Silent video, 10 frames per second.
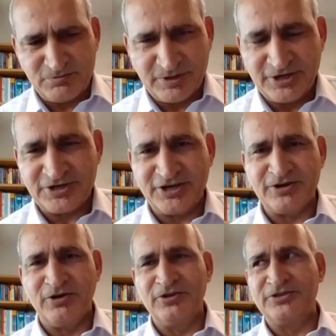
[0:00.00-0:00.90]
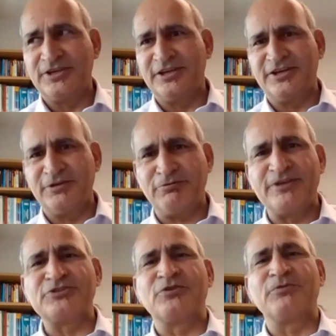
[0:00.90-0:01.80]
military on the in
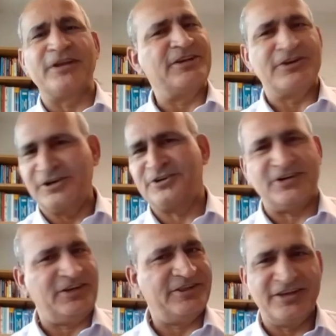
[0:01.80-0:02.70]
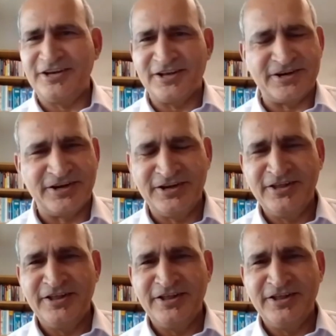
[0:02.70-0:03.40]
defense of any country. That